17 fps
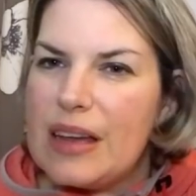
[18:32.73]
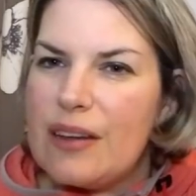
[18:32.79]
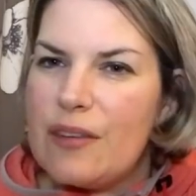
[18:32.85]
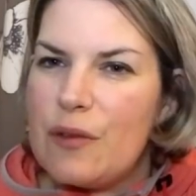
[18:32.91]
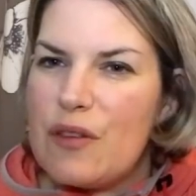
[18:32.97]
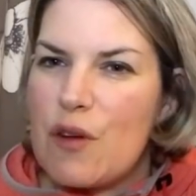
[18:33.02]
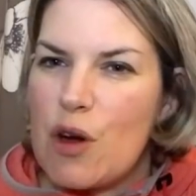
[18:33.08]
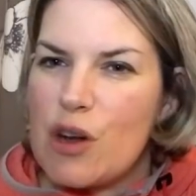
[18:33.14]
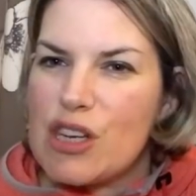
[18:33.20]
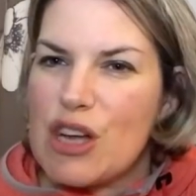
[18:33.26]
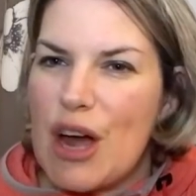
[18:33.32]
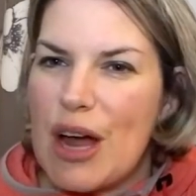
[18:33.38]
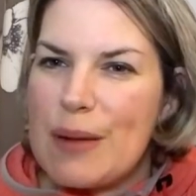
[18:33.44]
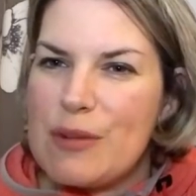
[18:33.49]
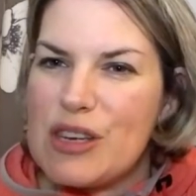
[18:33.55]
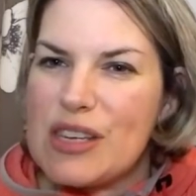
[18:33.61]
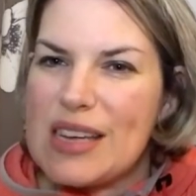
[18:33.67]
We've got
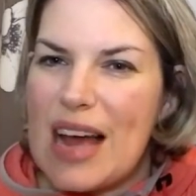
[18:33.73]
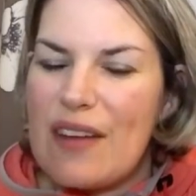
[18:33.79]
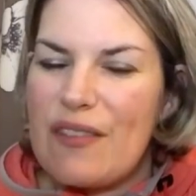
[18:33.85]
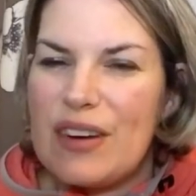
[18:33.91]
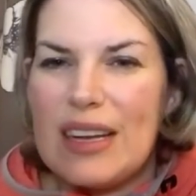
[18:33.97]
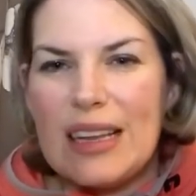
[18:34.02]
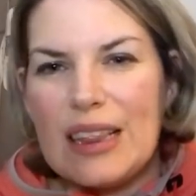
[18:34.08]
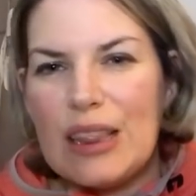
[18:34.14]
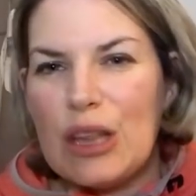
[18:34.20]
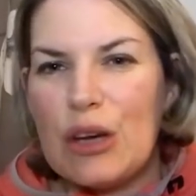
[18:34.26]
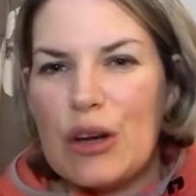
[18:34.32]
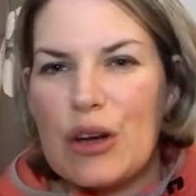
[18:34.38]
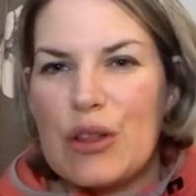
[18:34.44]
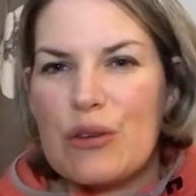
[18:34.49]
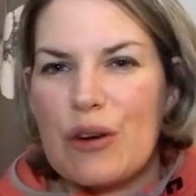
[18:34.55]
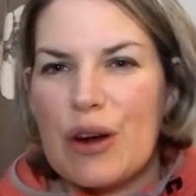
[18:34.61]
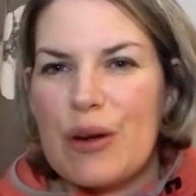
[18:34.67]
time just to have a little look
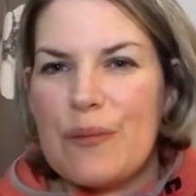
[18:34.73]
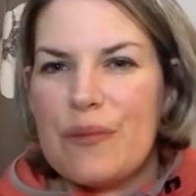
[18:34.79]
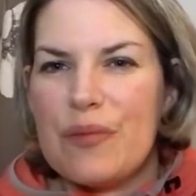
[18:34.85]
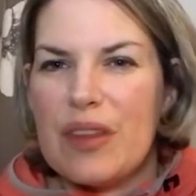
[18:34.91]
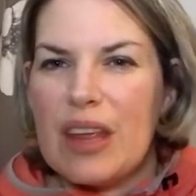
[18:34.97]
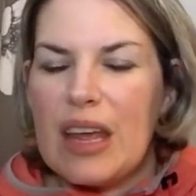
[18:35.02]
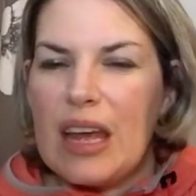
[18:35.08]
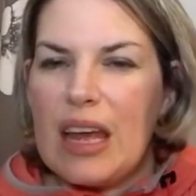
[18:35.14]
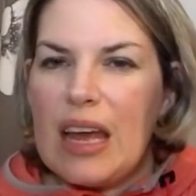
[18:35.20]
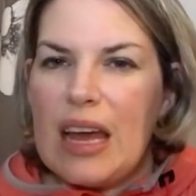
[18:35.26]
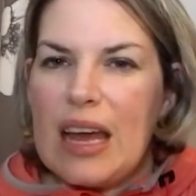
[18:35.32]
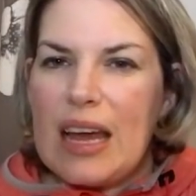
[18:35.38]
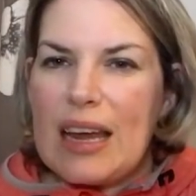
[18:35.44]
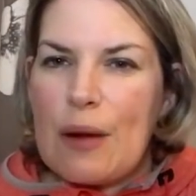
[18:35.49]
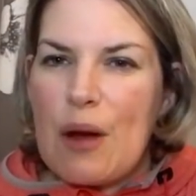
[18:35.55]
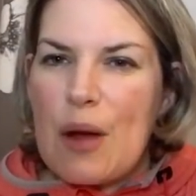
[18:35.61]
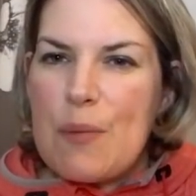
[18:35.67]
through.
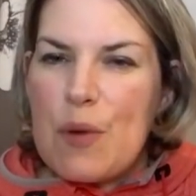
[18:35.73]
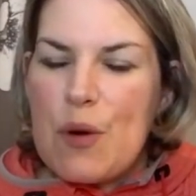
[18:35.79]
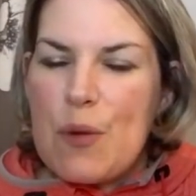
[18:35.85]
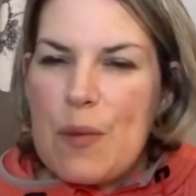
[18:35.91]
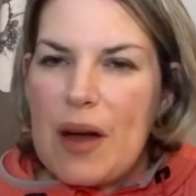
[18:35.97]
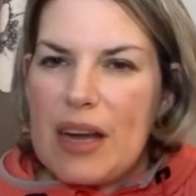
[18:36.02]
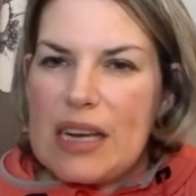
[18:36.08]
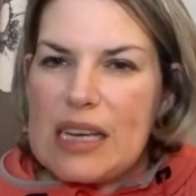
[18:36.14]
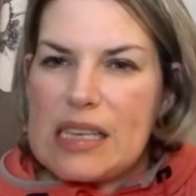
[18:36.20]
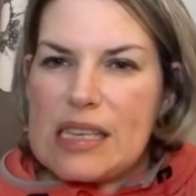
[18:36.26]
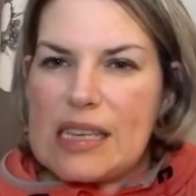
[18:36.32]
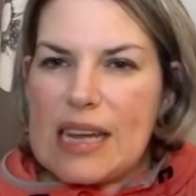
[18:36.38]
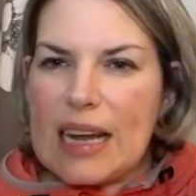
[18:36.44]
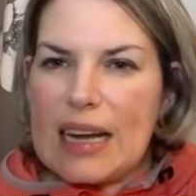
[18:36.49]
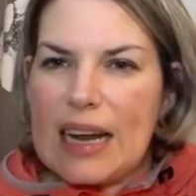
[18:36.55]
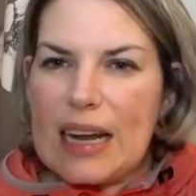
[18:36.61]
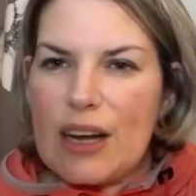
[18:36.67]
Now, I bought mine as a
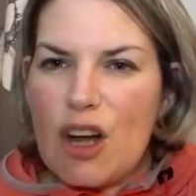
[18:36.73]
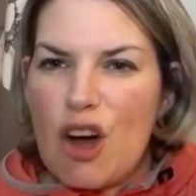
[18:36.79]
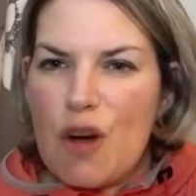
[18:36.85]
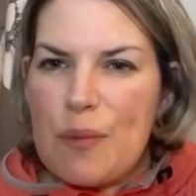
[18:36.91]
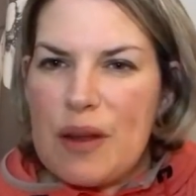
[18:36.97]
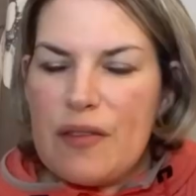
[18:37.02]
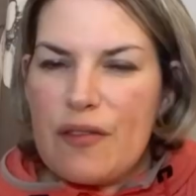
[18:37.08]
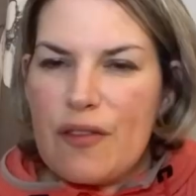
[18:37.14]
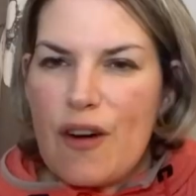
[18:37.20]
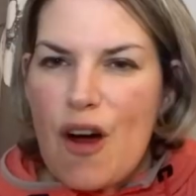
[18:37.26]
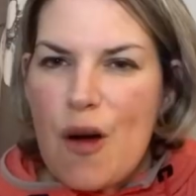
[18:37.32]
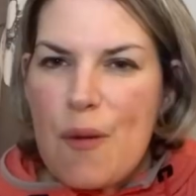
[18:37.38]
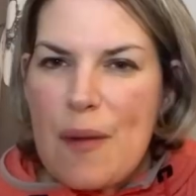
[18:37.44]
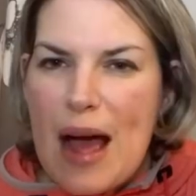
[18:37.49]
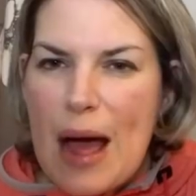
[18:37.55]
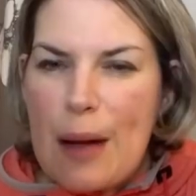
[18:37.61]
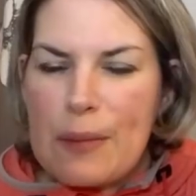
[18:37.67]
secondhand copy from
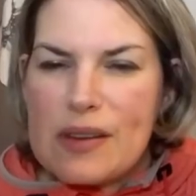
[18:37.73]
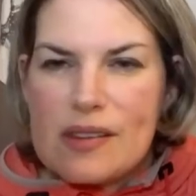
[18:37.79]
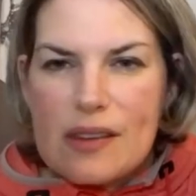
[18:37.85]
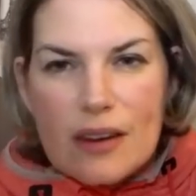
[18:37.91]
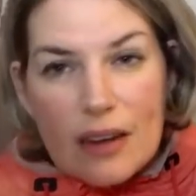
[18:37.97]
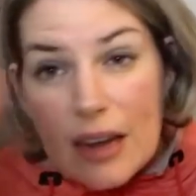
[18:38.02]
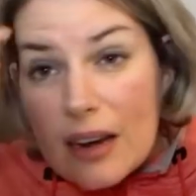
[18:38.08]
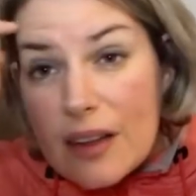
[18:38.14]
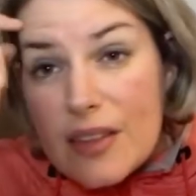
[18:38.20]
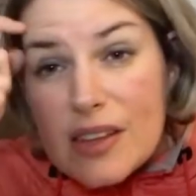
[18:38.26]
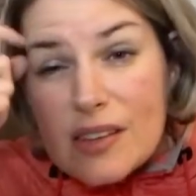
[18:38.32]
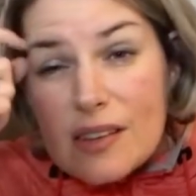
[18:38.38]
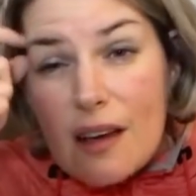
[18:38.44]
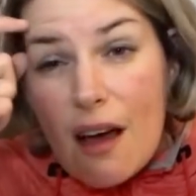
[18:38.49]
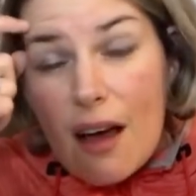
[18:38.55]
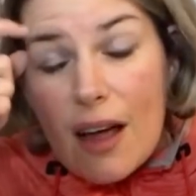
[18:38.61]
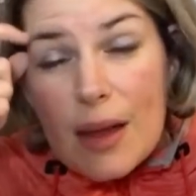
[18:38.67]
Amazon, and at the
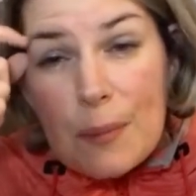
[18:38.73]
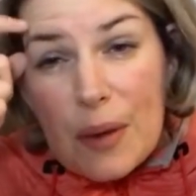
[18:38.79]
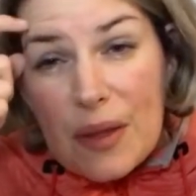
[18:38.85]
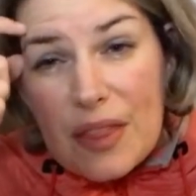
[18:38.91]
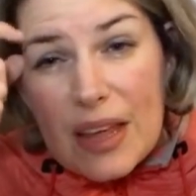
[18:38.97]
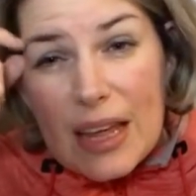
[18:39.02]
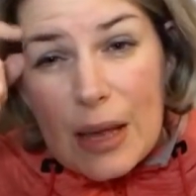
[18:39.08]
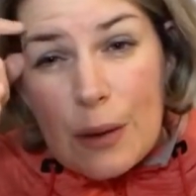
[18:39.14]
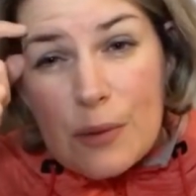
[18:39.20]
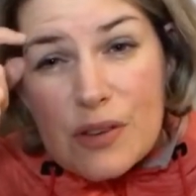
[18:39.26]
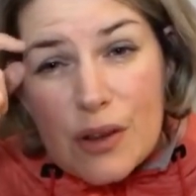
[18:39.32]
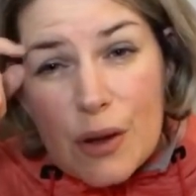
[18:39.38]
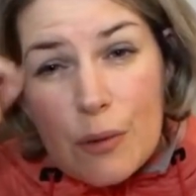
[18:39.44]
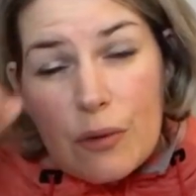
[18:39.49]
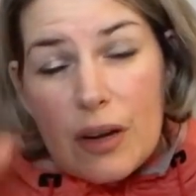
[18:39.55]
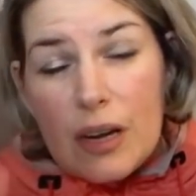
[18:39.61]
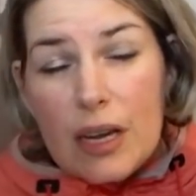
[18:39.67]
time I think it was
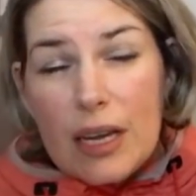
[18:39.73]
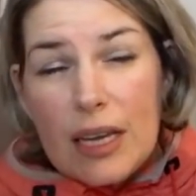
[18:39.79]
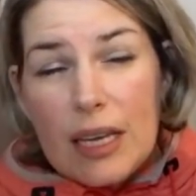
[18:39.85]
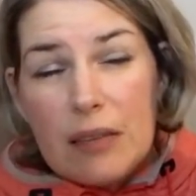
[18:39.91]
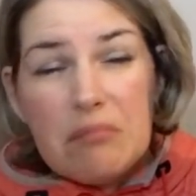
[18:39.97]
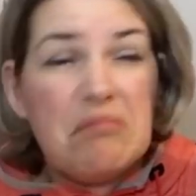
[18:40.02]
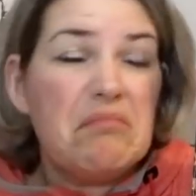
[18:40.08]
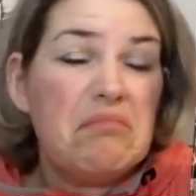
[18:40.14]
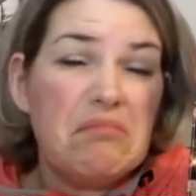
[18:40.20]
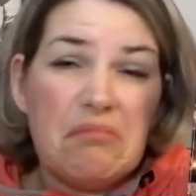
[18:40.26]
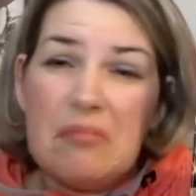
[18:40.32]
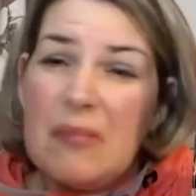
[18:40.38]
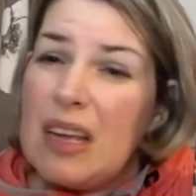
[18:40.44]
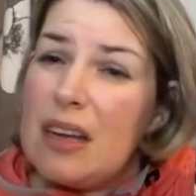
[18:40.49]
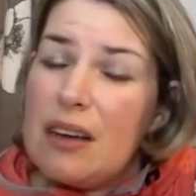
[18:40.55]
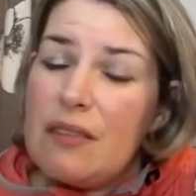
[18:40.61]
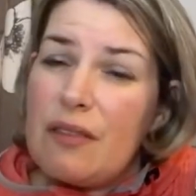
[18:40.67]
only
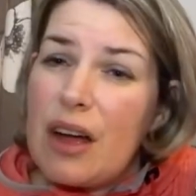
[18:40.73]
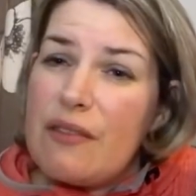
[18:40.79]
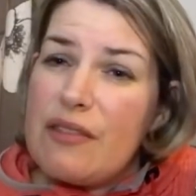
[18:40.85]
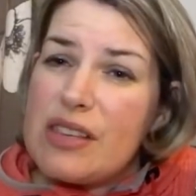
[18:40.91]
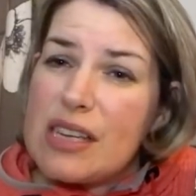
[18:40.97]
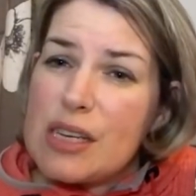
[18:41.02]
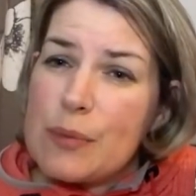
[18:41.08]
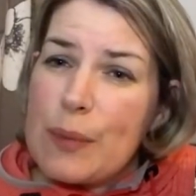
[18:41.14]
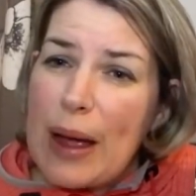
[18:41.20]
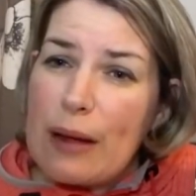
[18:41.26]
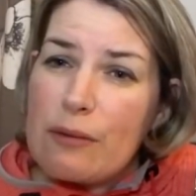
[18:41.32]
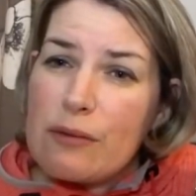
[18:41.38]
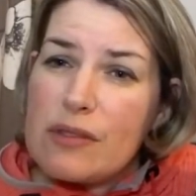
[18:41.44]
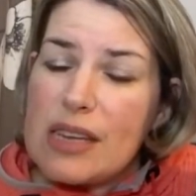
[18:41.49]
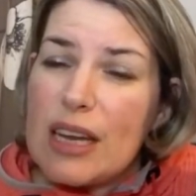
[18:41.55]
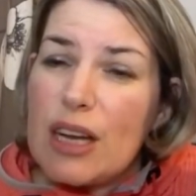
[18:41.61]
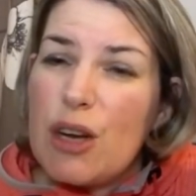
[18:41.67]
£5 or
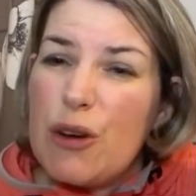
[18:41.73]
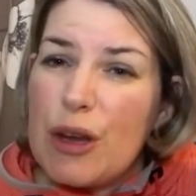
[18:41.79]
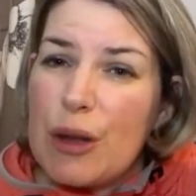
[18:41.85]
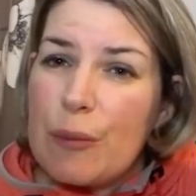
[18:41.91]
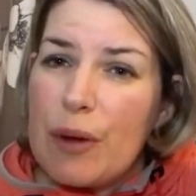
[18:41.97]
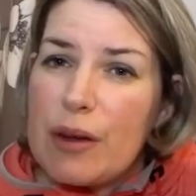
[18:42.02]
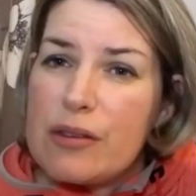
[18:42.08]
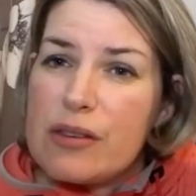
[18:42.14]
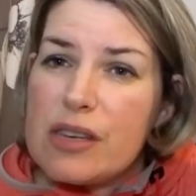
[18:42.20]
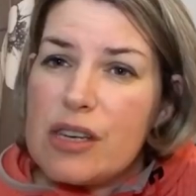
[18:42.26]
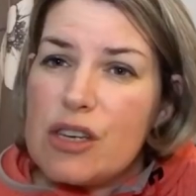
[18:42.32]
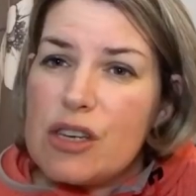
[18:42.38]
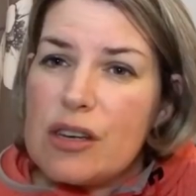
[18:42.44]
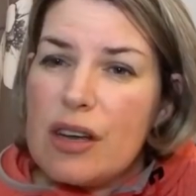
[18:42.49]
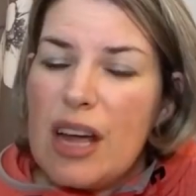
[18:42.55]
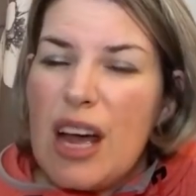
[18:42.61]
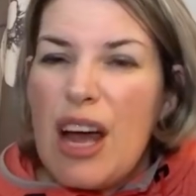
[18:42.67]
£6, including
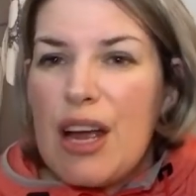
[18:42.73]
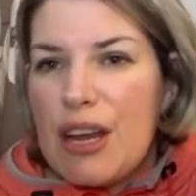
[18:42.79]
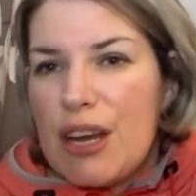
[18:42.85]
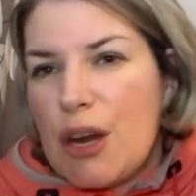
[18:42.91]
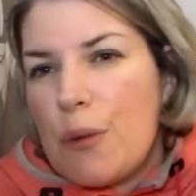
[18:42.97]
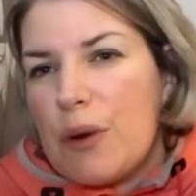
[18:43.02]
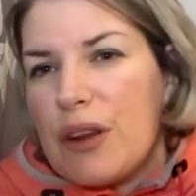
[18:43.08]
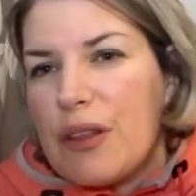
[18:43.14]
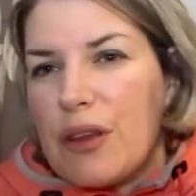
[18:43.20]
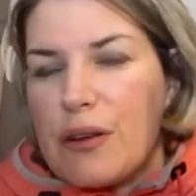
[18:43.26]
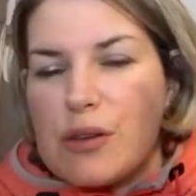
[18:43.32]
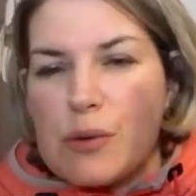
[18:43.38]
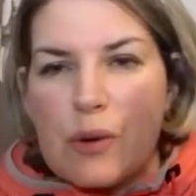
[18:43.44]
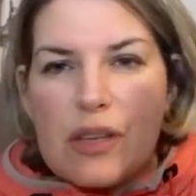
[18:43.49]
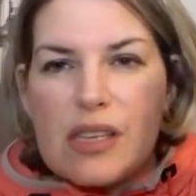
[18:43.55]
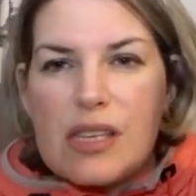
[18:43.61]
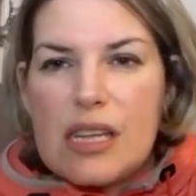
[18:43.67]
postage. You know, one of those
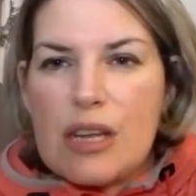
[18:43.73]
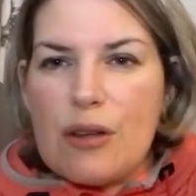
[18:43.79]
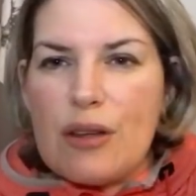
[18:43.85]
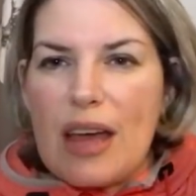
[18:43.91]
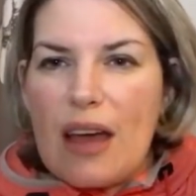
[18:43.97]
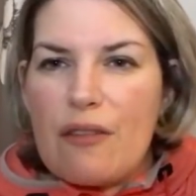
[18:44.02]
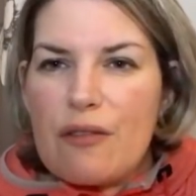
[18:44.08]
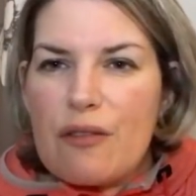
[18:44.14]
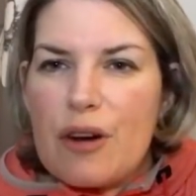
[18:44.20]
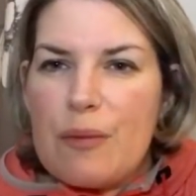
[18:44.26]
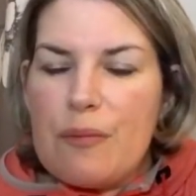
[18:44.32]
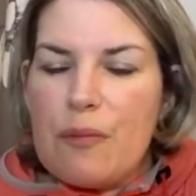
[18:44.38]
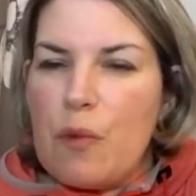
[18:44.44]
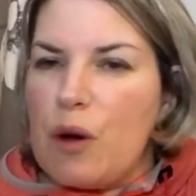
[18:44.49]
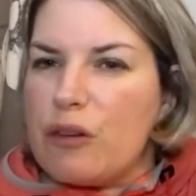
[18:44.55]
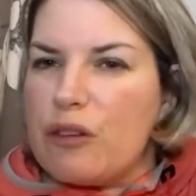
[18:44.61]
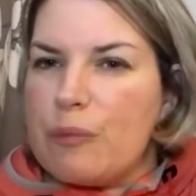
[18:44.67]
ones that you get from
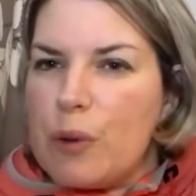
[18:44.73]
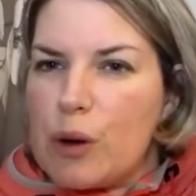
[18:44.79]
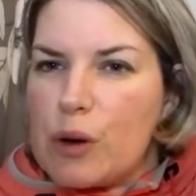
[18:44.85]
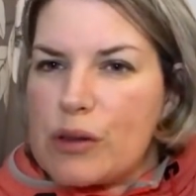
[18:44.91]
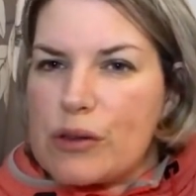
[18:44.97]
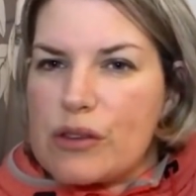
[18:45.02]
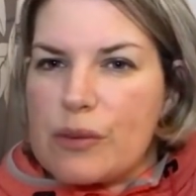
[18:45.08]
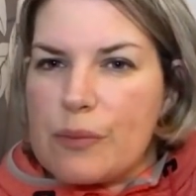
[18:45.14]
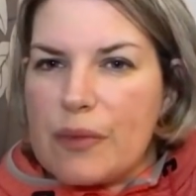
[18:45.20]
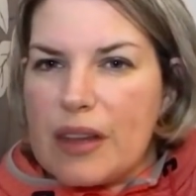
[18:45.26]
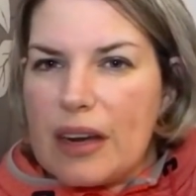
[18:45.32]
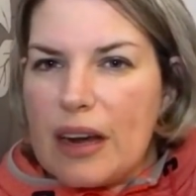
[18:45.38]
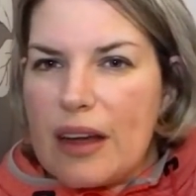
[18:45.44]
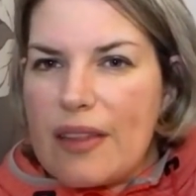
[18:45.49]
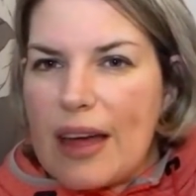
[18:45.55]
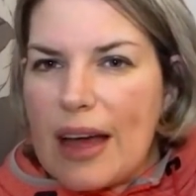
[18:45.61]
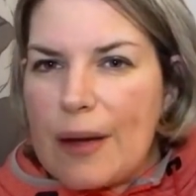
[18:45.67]
World of Books or something
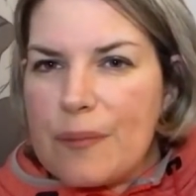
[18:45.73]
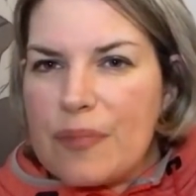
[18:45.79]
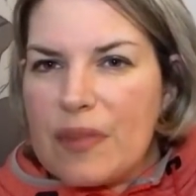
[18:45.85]
like that.